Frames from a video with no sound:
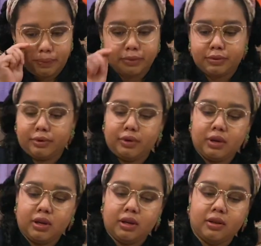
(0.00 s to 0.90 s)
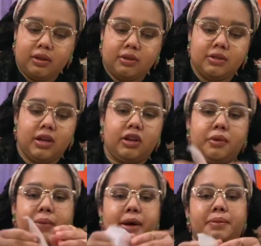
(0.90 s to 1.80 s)
So you're gonna take
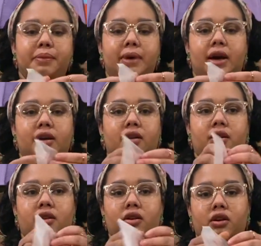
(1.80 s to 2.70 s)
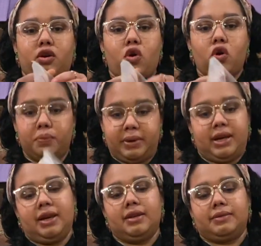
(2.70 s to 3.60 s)
your piping bag, you're gonna open it.